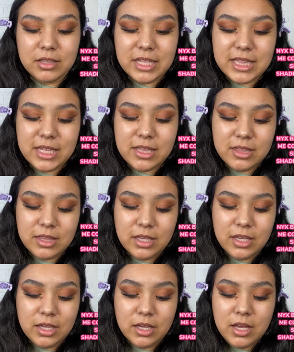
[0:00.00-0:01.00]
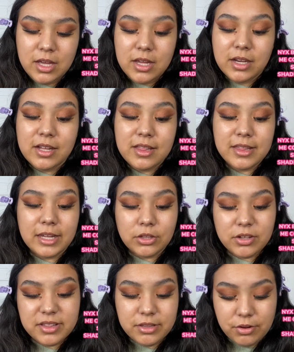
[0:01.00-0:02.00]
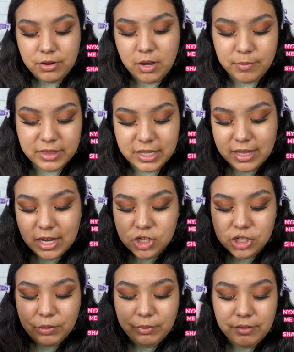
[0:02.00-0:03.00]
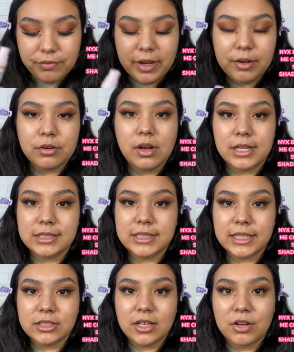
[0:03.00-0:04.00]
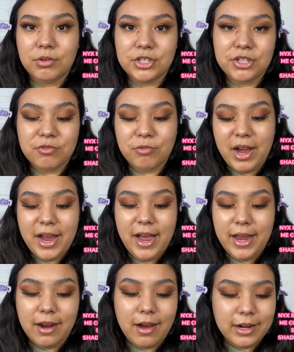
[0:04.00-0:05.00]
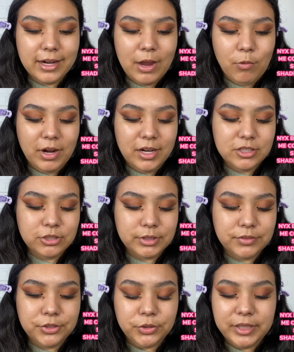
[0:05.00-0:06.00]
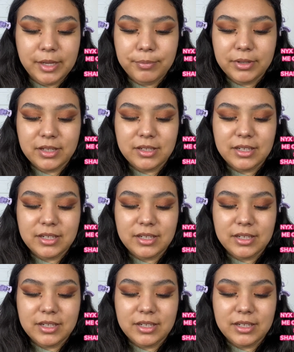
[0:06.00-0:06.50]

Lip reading: This is the concealer serum. This actually went viral on TikTok, which is why I got it. I wanted to review it, but